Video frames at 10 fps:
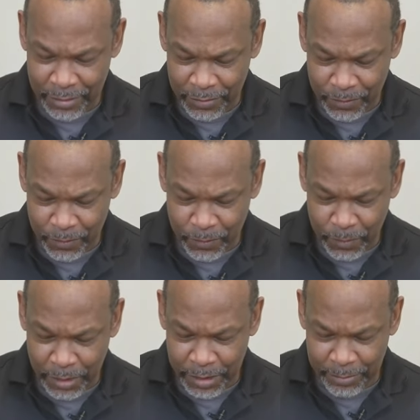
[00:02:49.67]

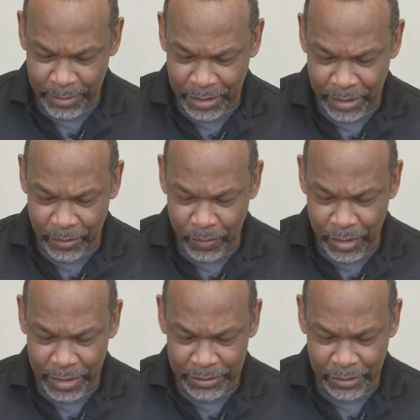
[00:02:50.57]
what banana
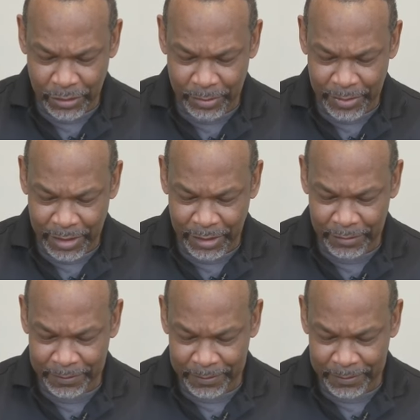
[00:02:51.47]
wine is all about.